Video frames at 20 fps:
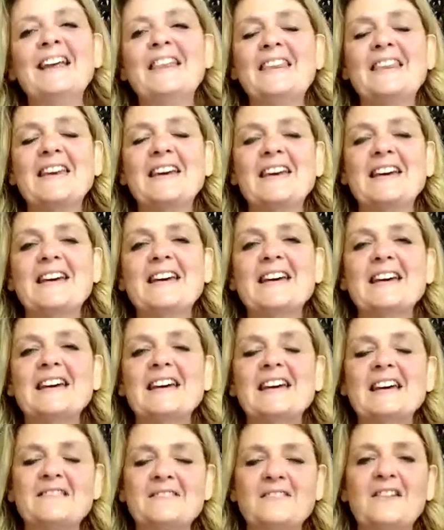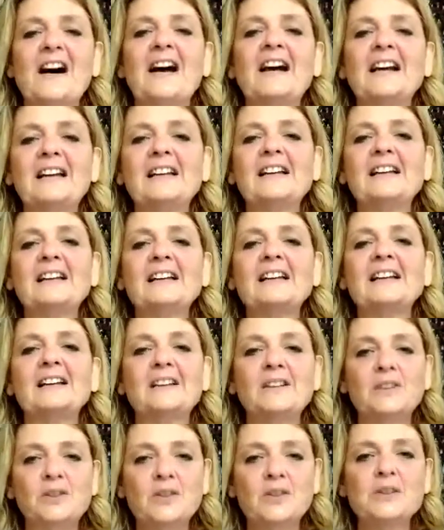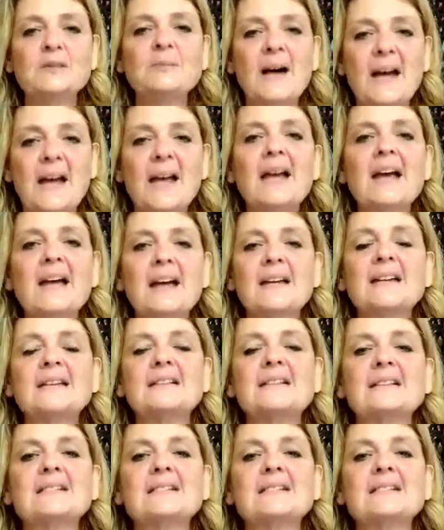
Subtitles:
that if I use my head